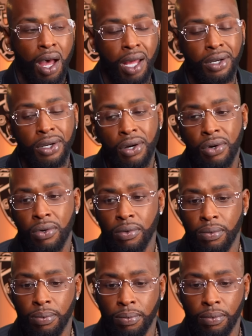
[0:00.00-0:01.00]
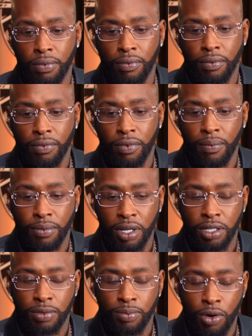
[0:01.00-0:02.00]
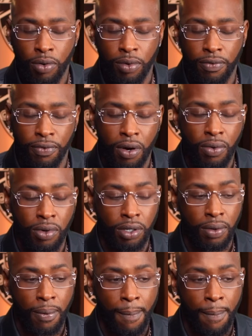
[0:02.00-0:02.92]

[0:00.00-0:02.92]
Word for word: I know from this moment forward,